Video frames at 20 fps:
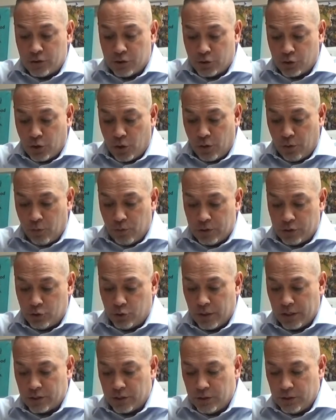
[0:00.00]
to certain
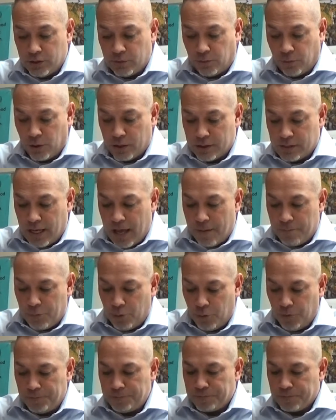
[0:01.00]
restrictions. For
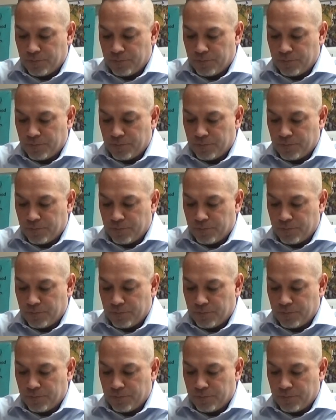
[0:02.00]
example,